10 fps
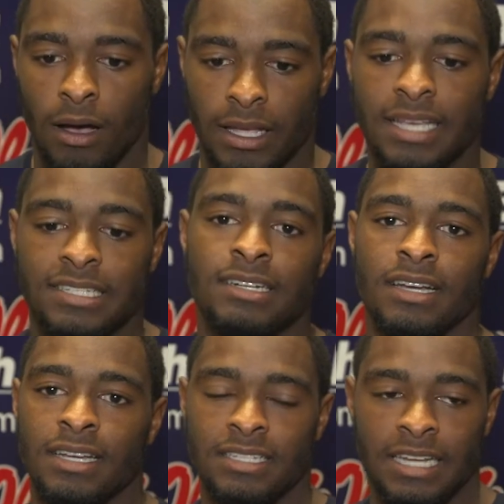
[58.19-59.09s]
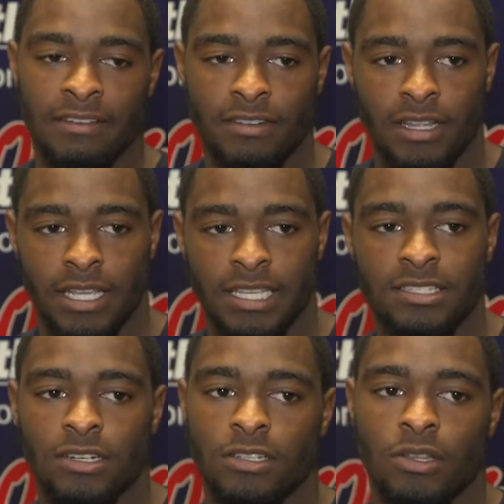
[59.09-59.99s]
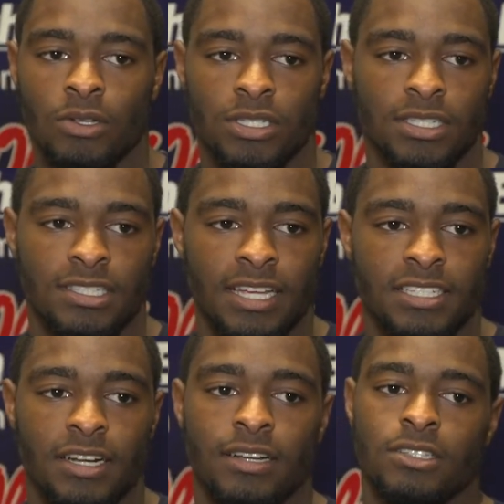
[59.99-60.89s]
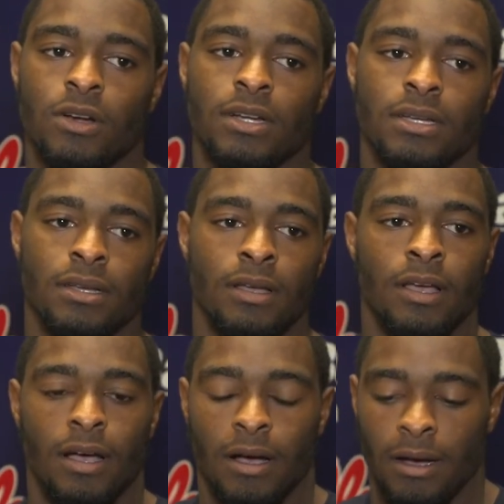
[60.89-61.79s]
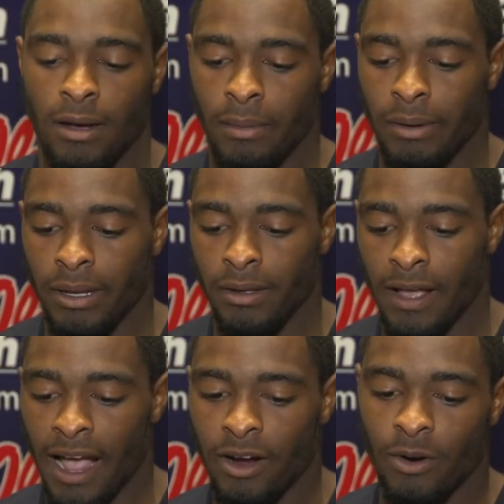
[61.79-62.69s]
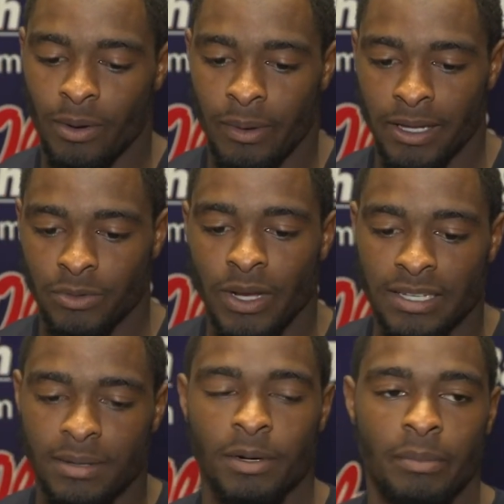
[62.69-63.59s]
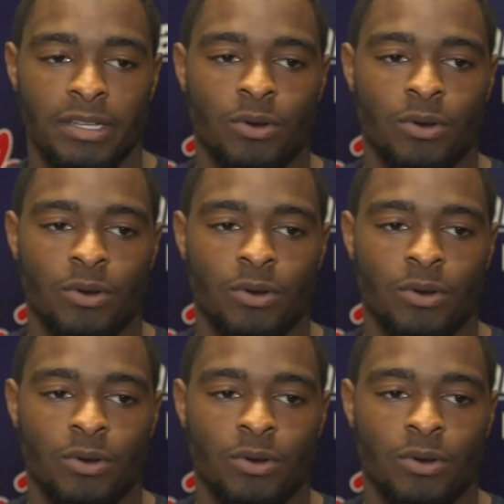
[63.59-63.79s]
Yes, it does. It's definitely easier to throw to a stationary target. But our quarterbacks, we got some of the best